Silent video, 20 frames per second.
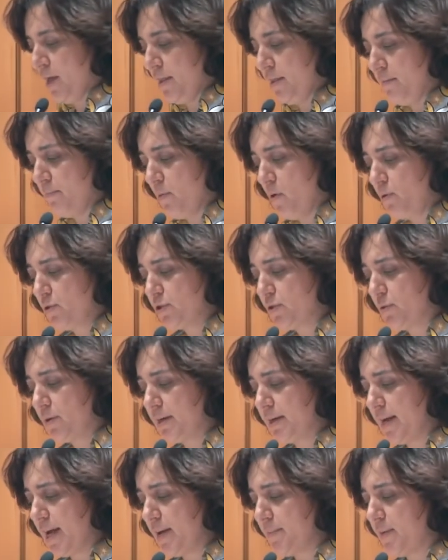The modes were
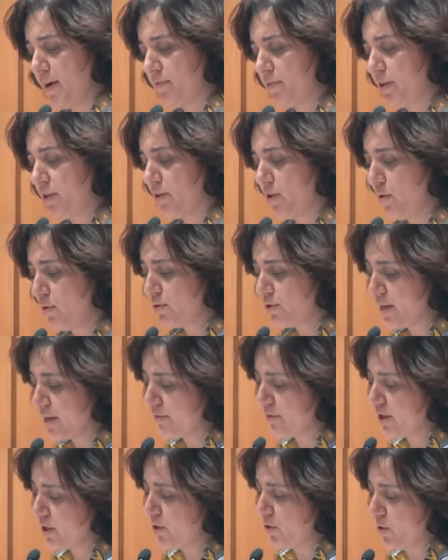named after those
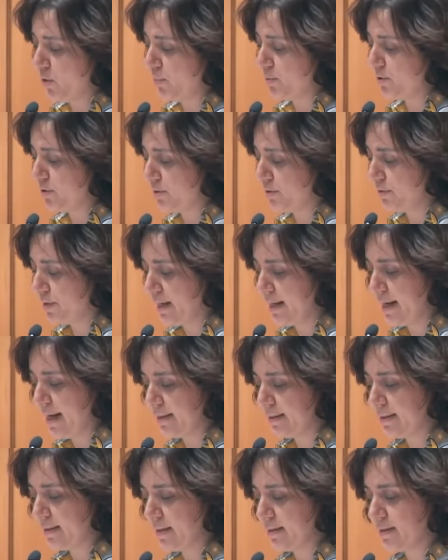ethnic groups
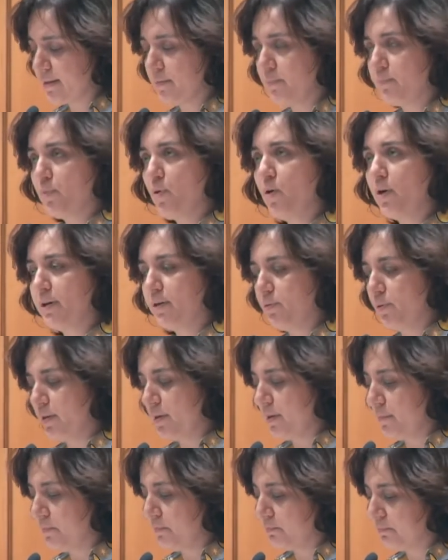related at some point with
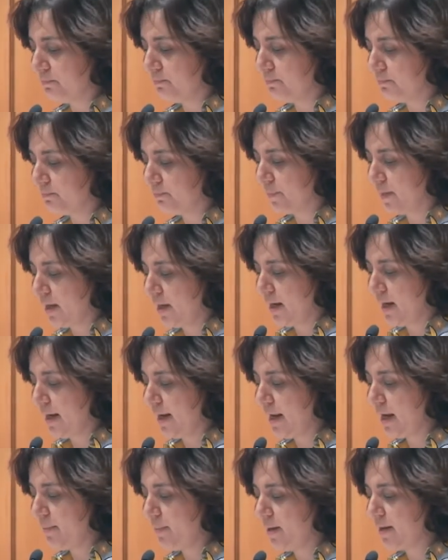them.
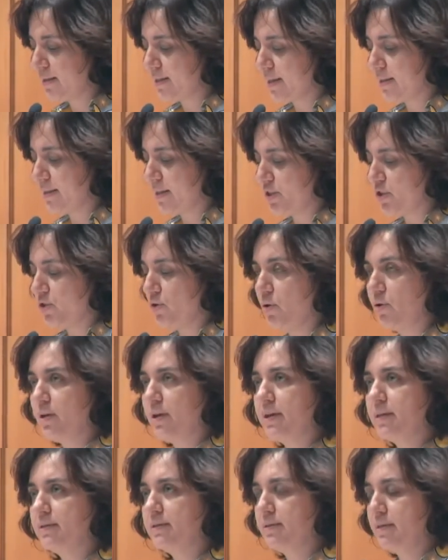Labels such as
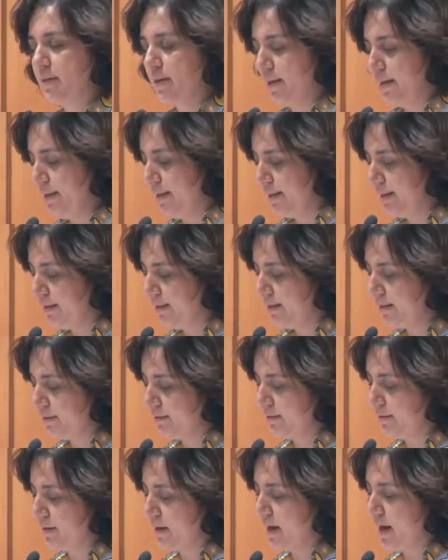Dorian,
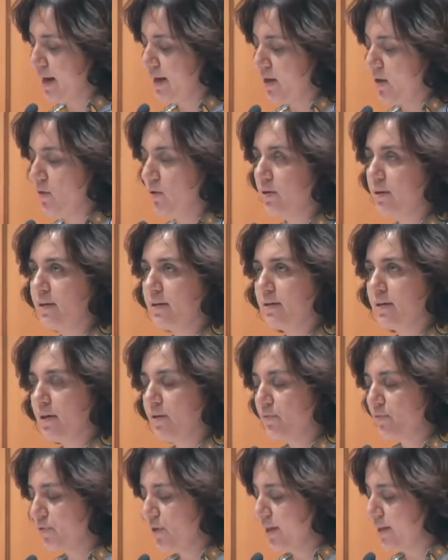Lydian, Ionian,
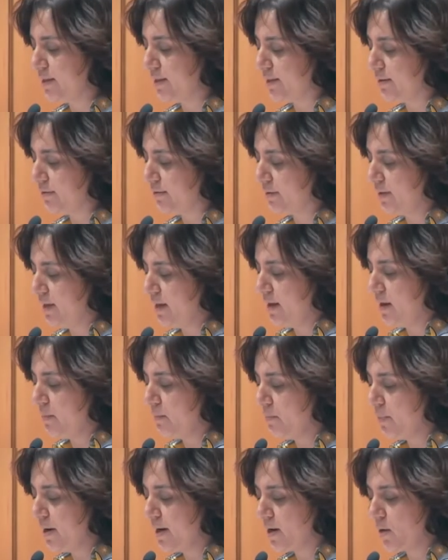and Phrygian
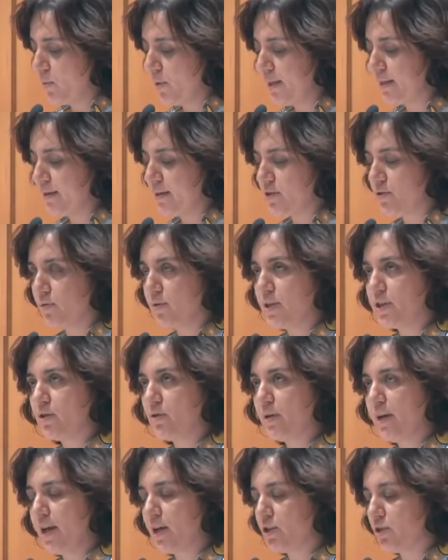bear witness to this
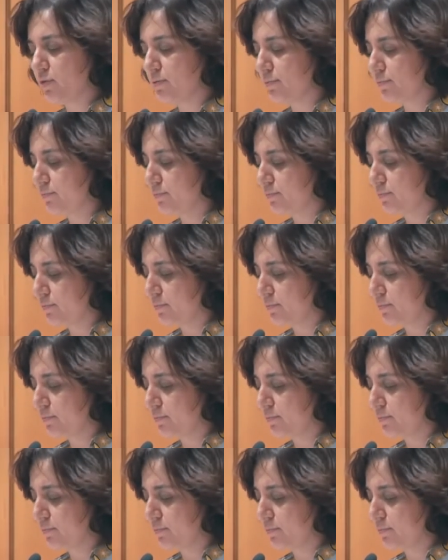connection.